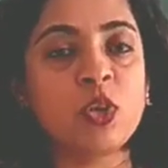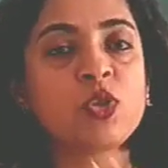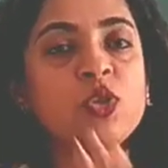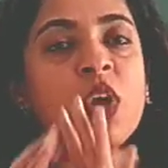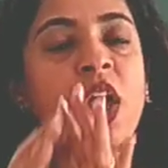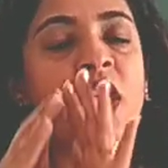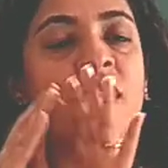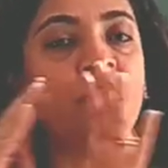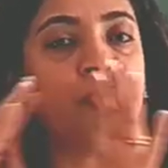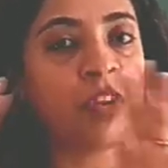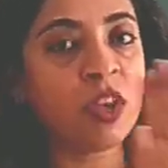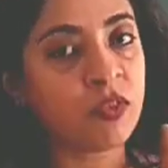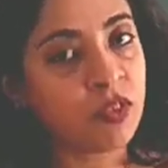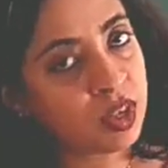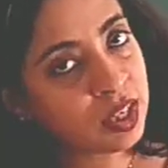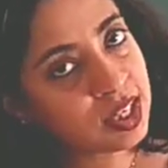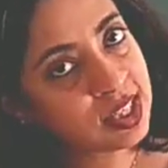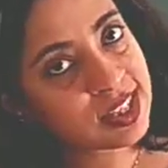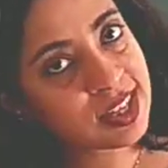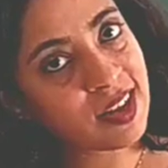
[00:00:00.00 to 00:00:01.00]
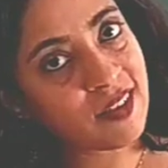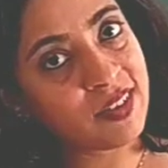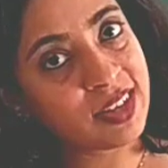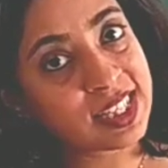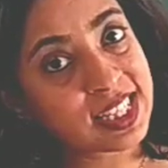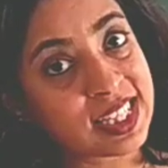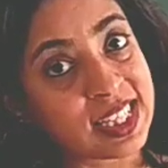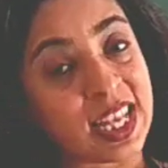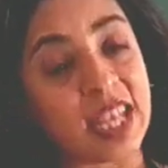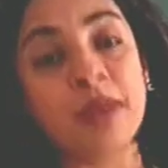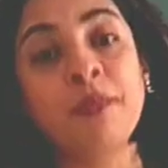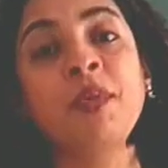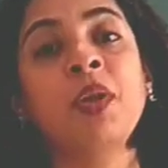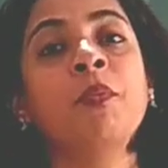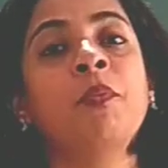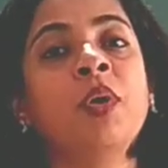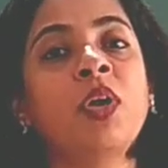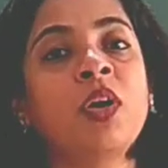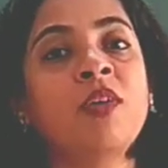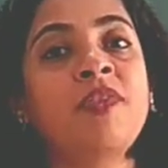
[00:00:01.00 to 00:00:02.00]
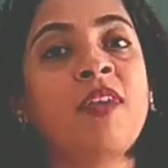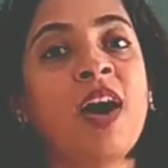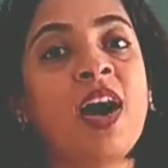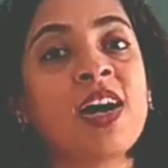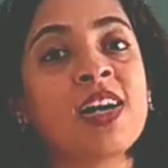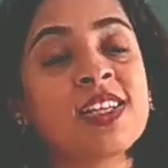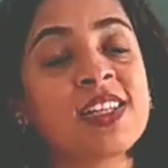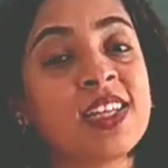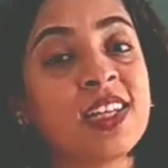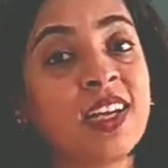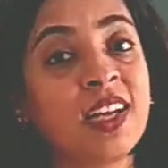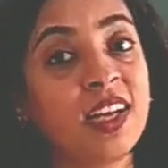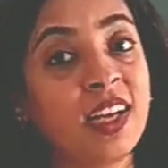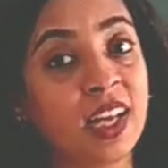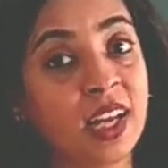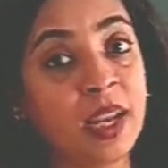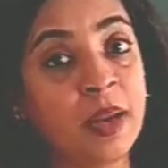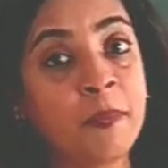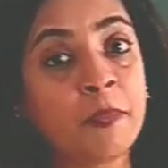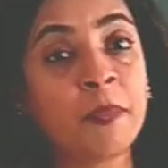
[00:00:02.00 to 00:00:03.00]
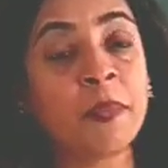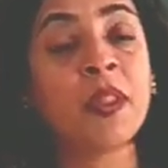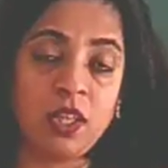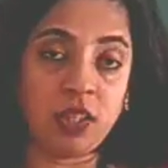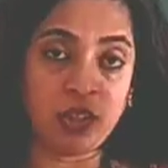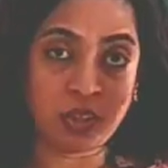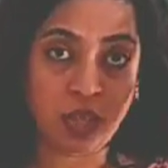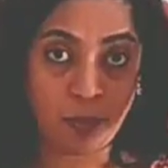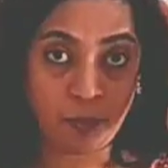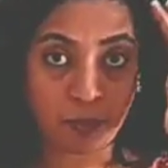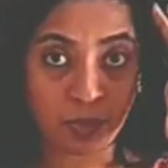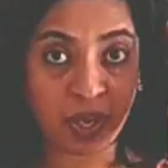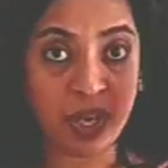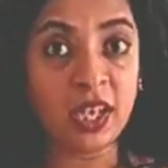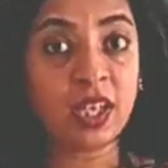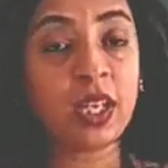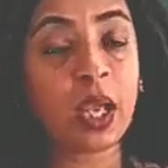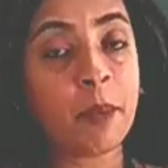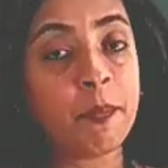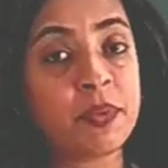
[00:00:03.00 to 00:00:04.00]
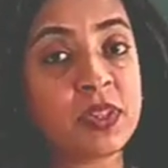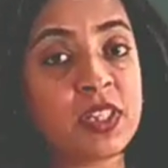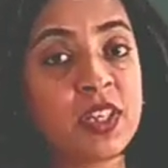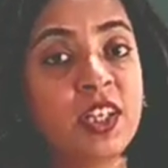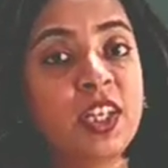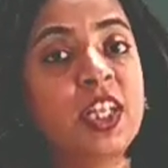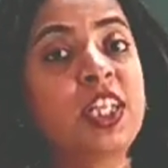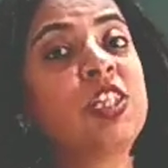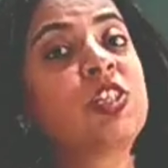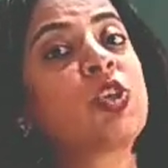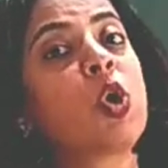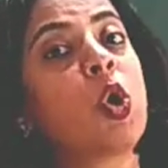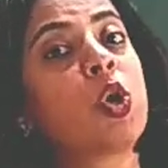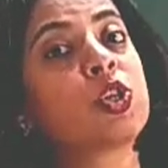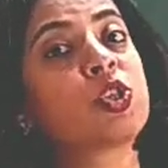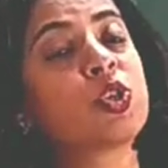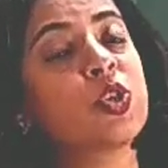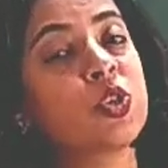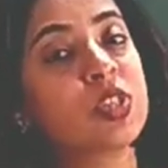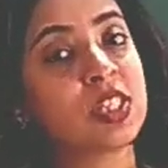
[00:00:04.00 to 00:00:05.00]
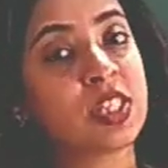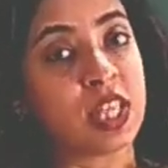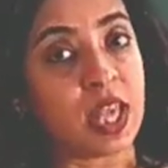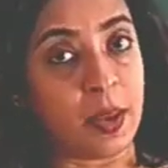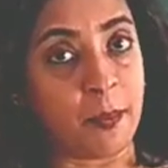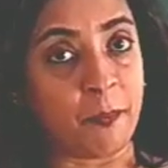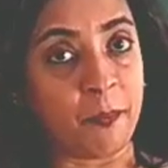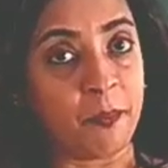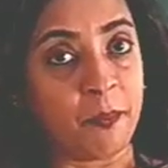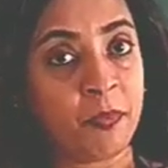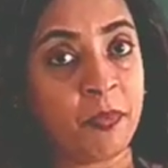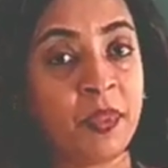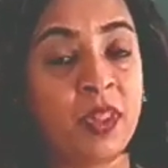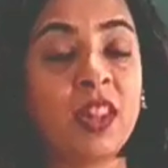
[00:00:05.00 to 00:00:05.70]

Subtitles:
So everyone is having same number of hours in a day. Their brain capacity is also same.